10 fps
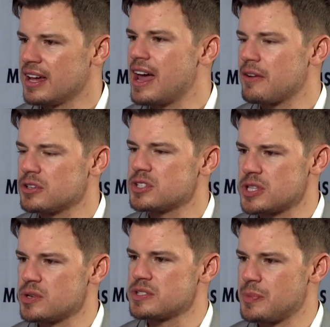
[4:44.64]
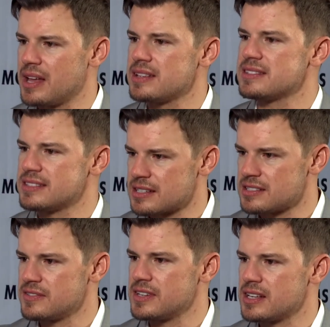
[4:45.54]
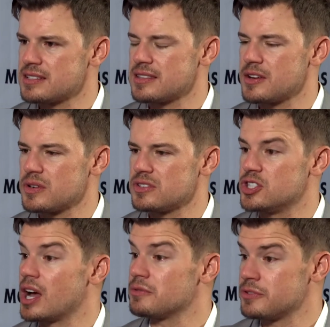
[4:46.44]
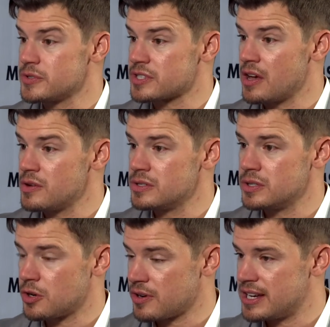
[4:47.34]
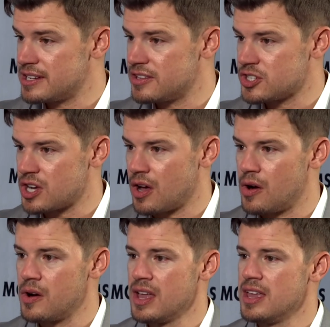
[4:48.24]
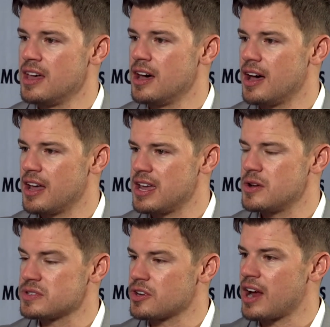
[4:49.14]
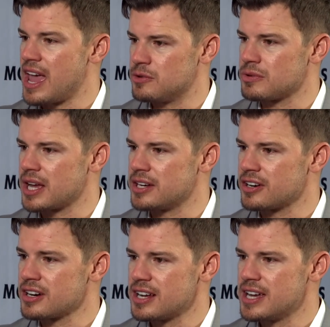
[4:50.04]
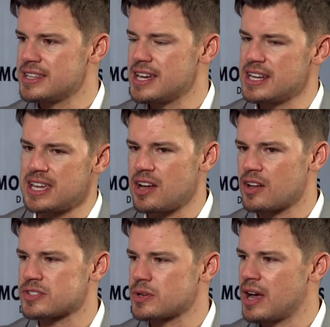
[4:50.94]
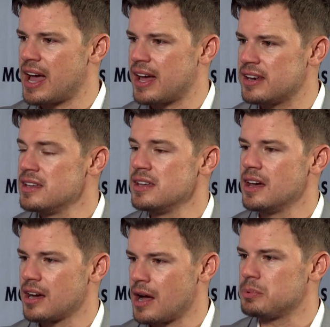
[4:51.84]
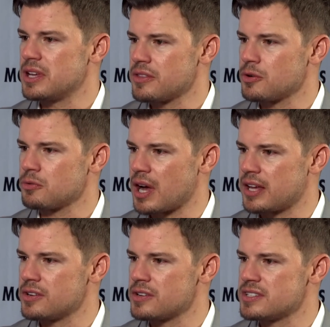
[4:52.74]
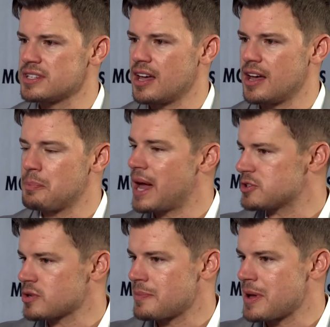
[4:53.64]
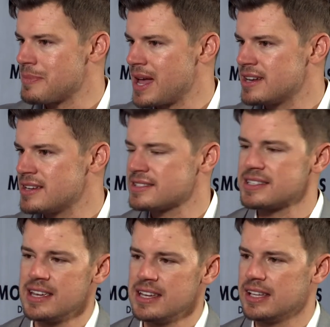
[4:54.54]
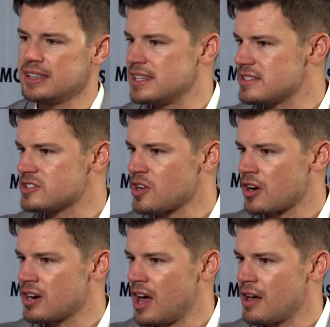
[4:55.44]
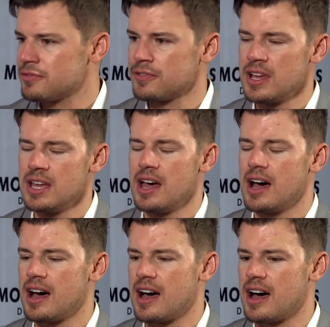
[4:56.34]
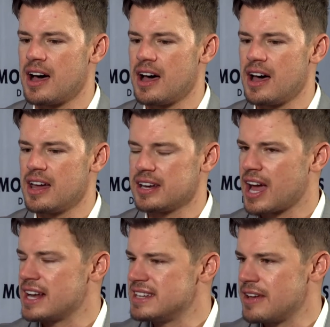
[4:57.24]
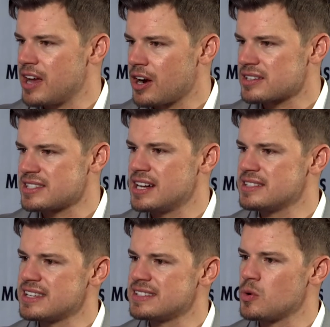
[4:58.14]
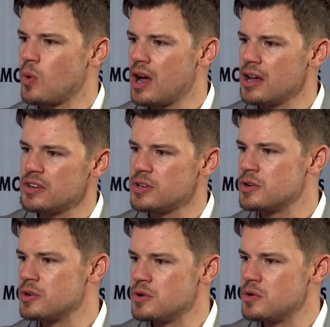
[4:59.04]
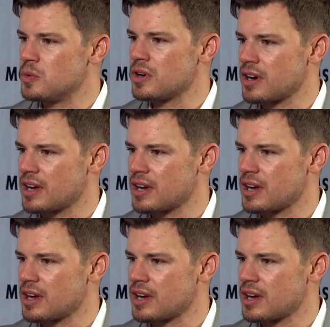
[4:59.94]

average, there was about six of us. There was John Fusco, who created the show. Uh, he was our head writer, and then mm-hmm. he also had a couple other writers, uh, Patrick McManus and Liz Sarnoff, uh, and a guy Dave Erickson on season one, who were